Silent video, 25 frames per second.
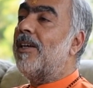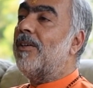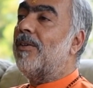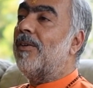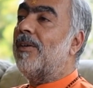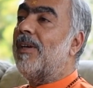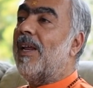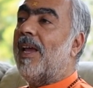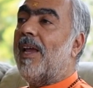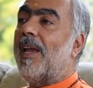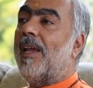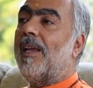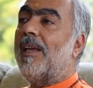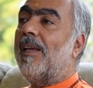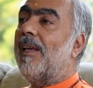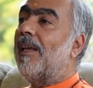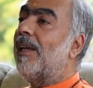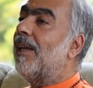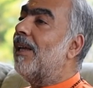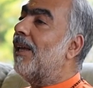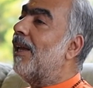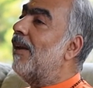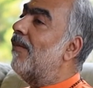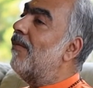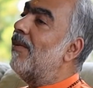today,
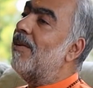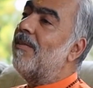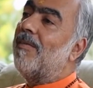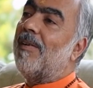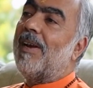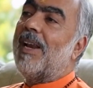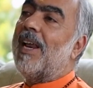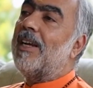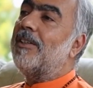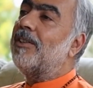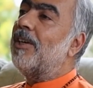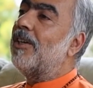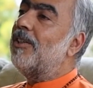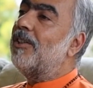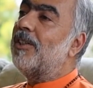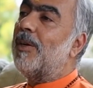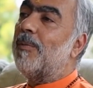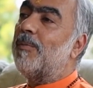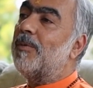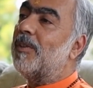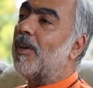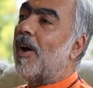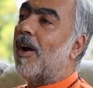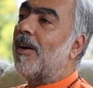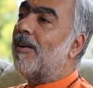even
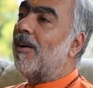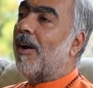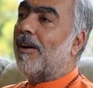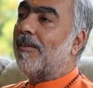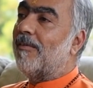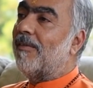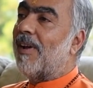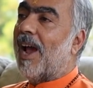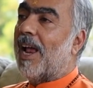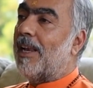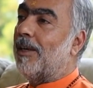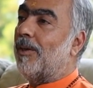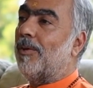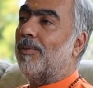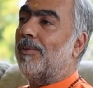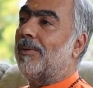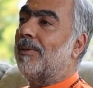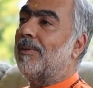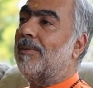relationships are not valued.